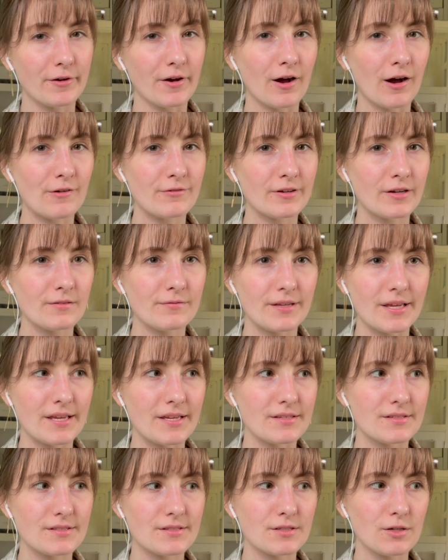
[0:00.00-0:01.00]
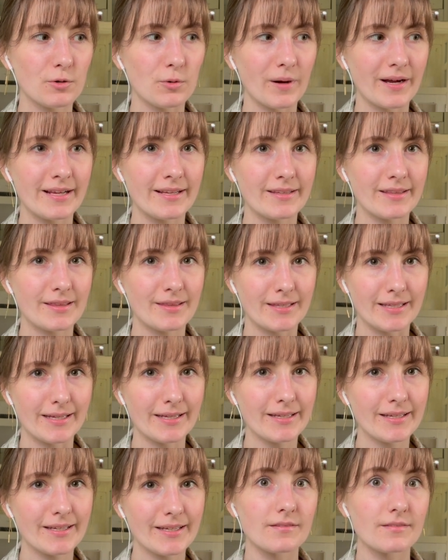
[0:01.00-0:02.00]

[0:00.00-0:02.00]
off of is quite thick.